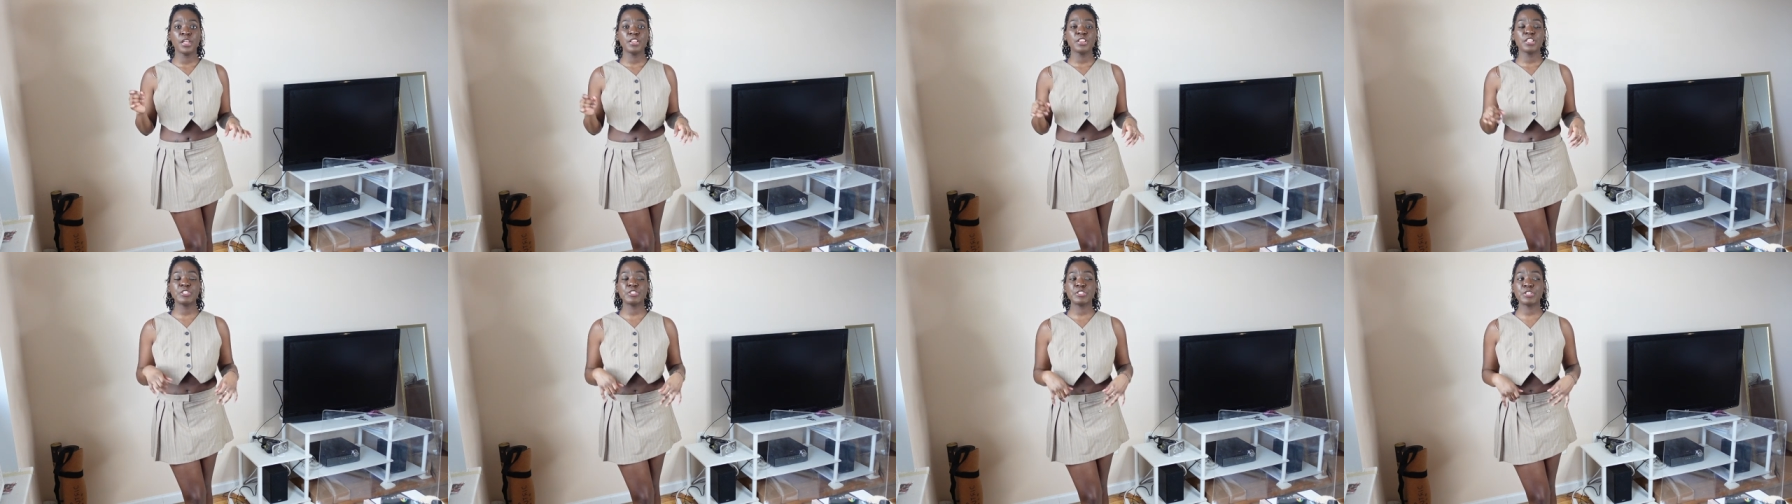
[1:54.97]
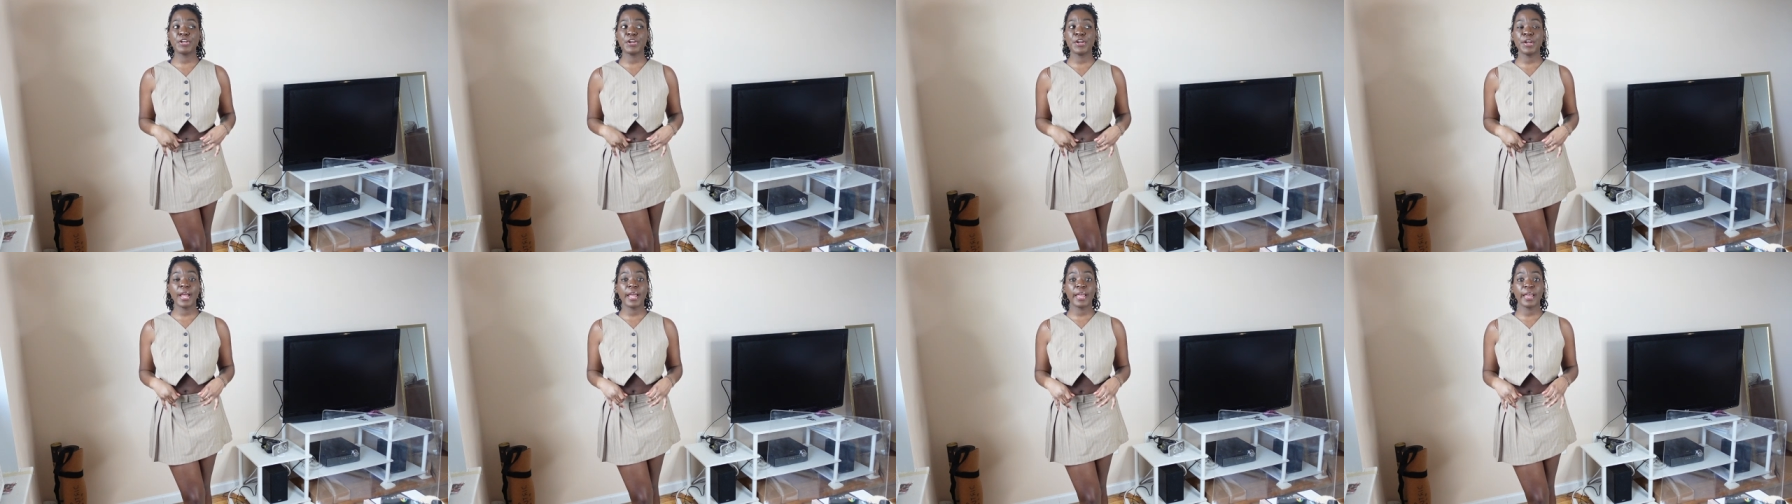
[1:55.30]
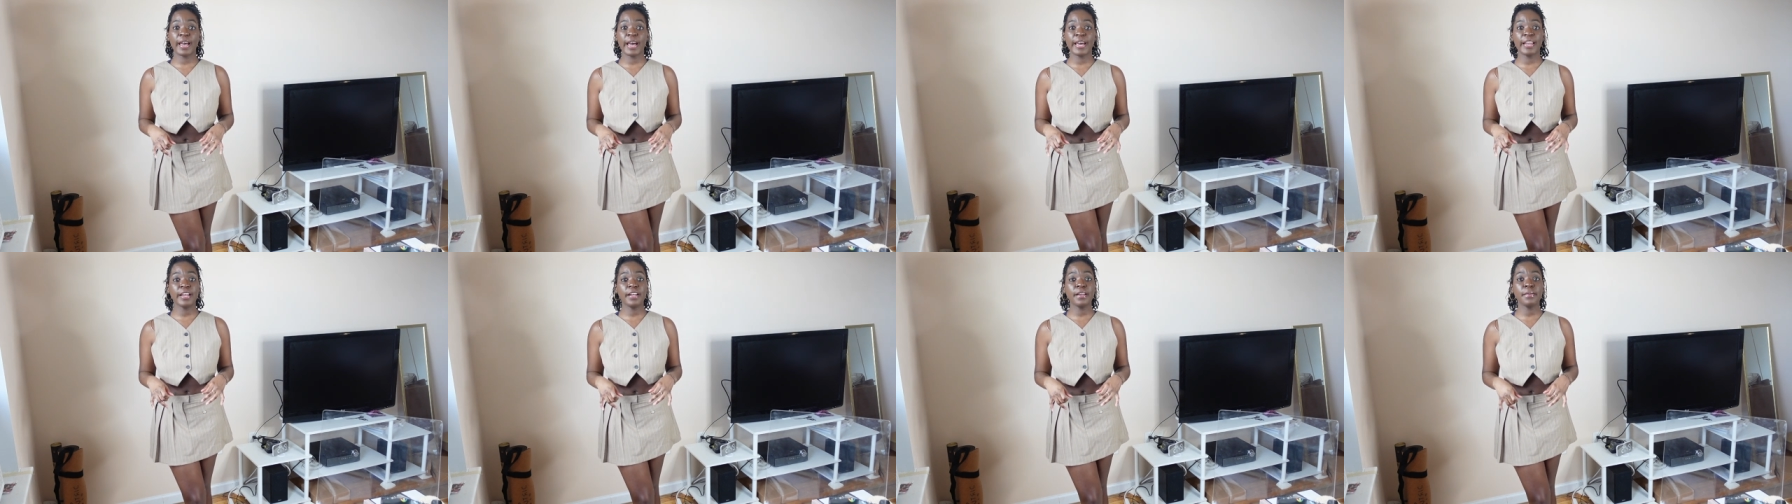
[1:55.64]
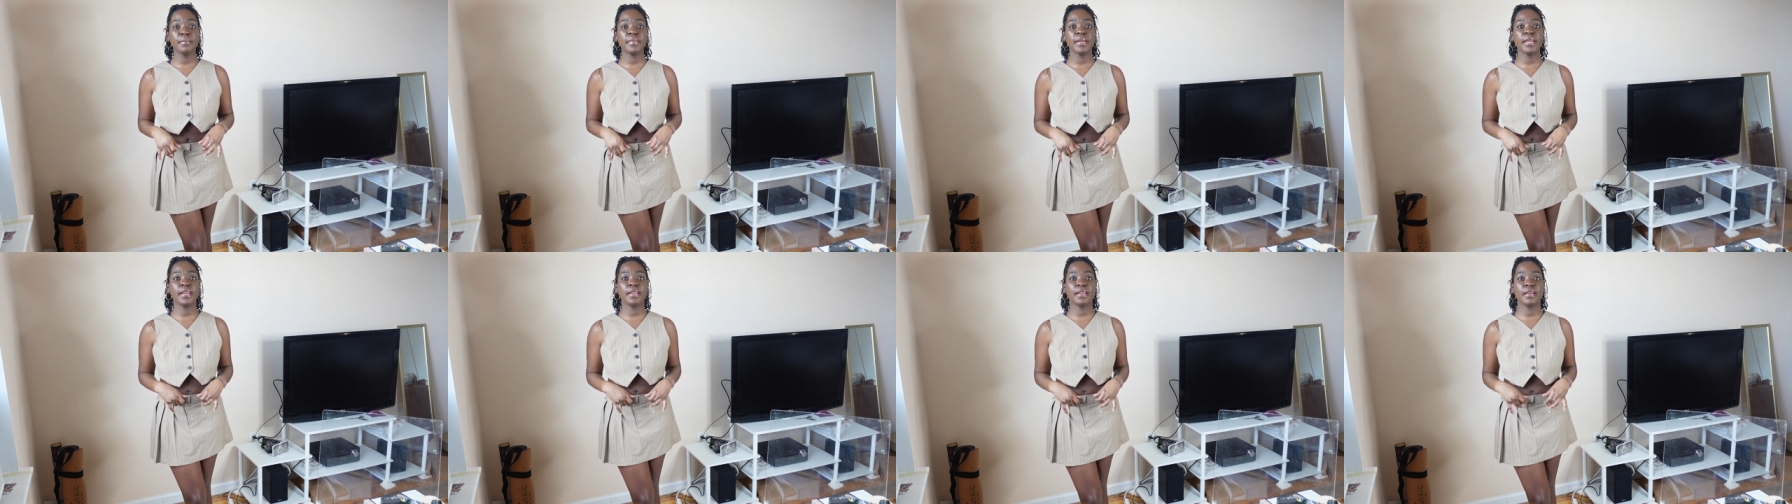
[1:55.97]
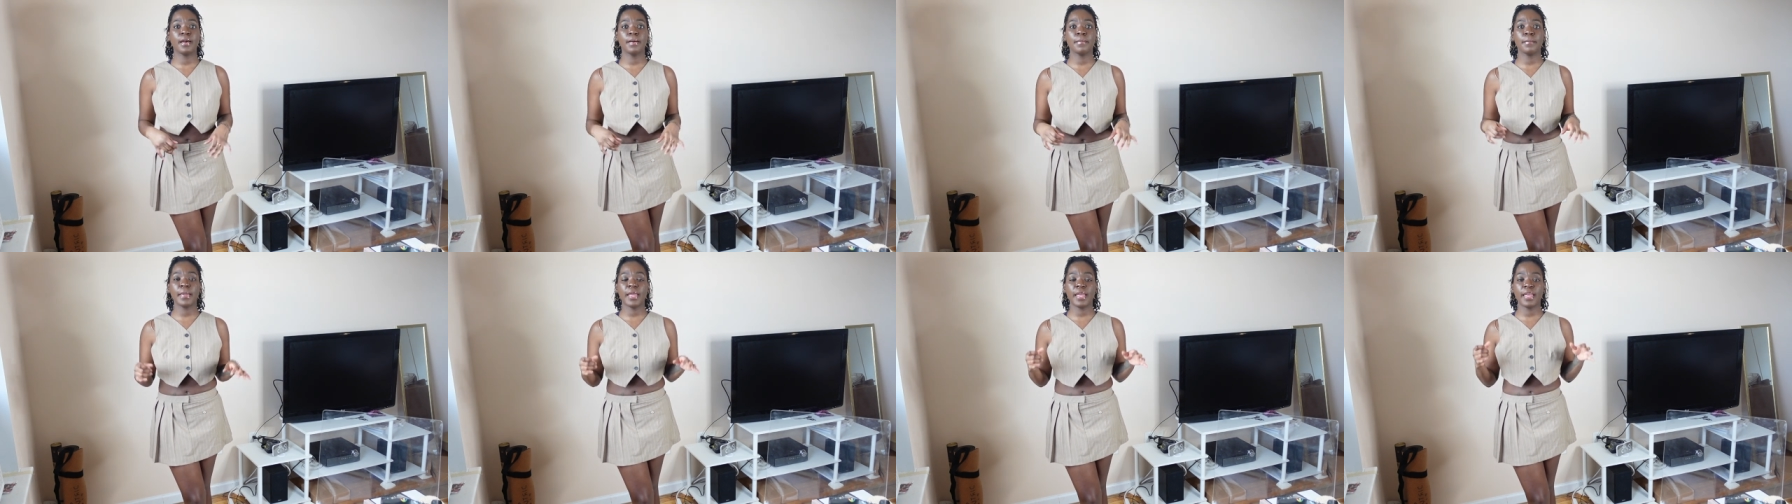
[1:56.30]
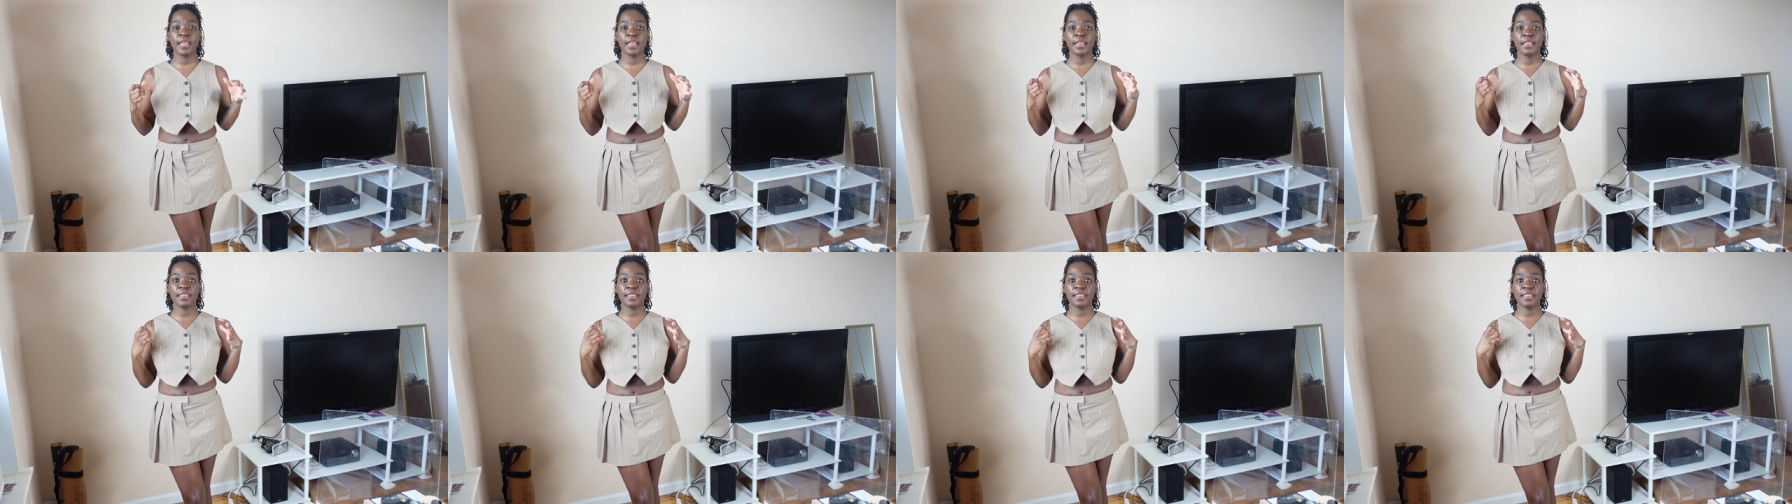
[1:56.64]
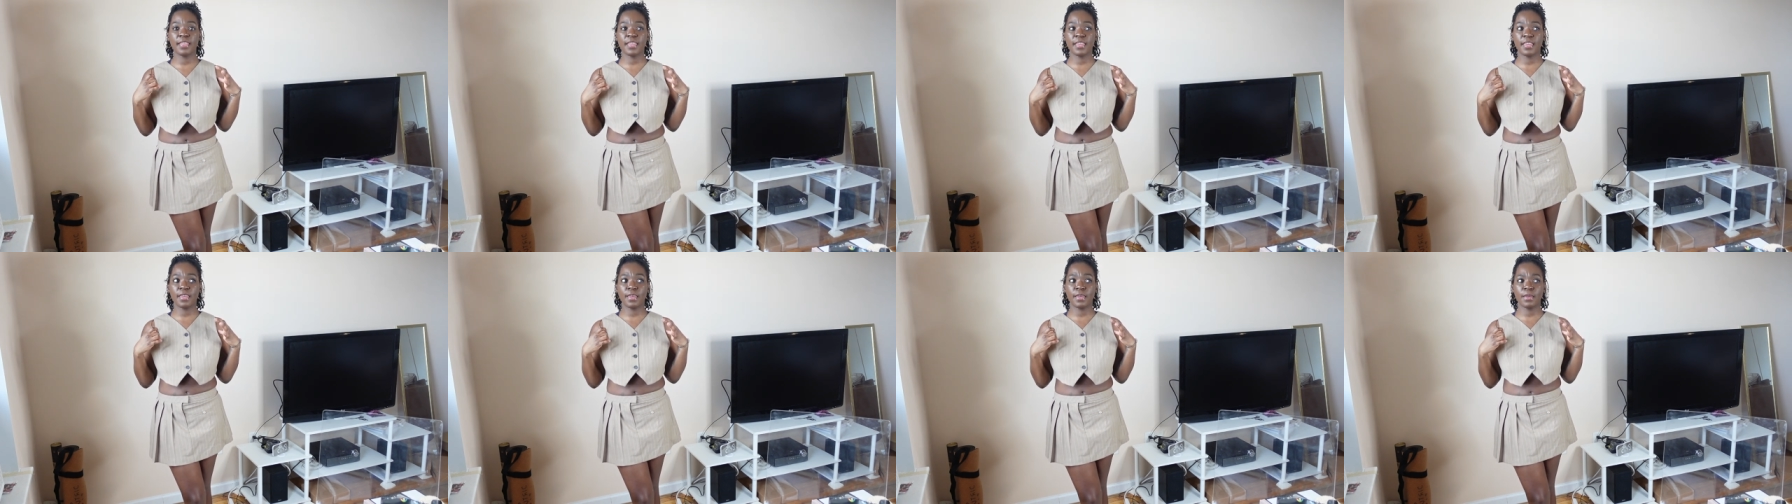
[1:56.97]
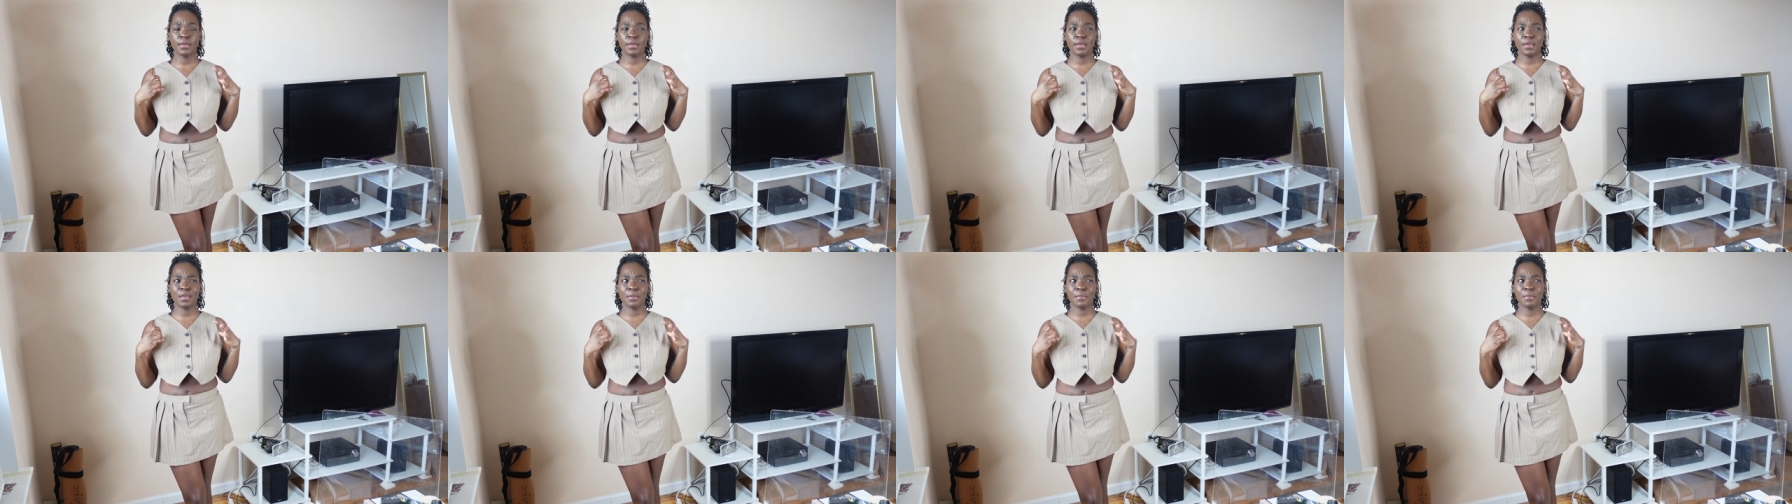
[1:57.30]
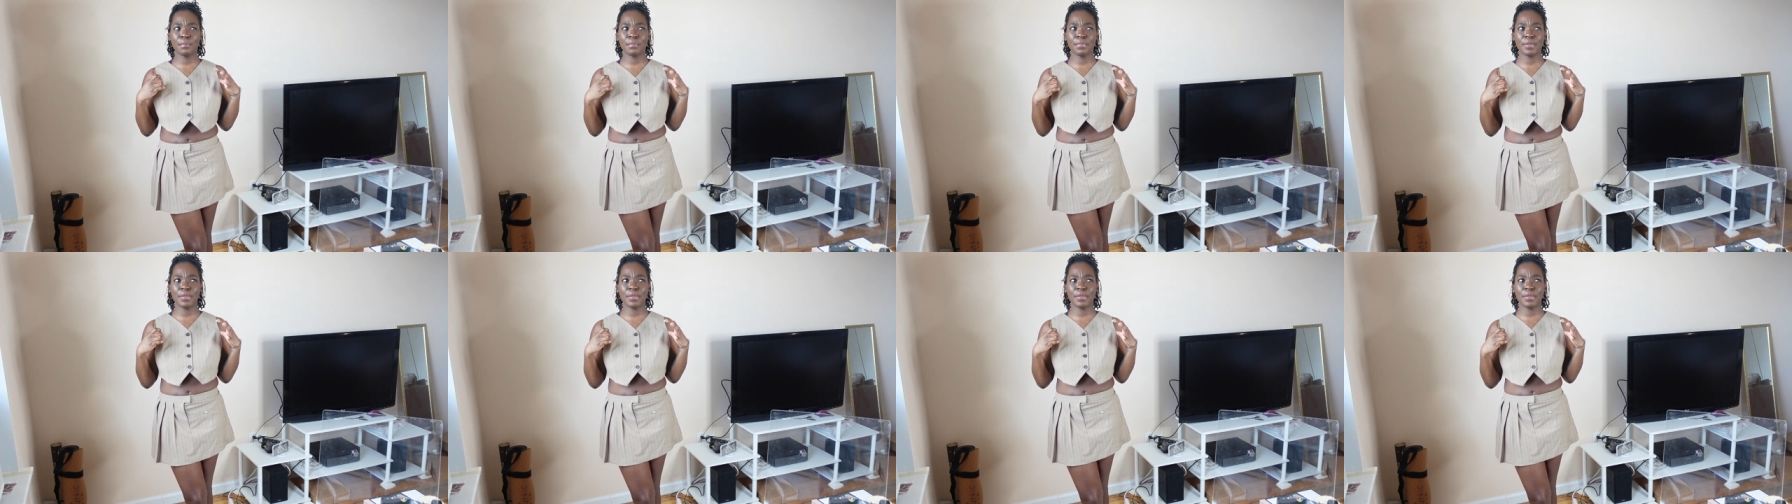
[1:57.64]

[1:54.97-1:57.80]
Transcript: the skirt I got in a medium and the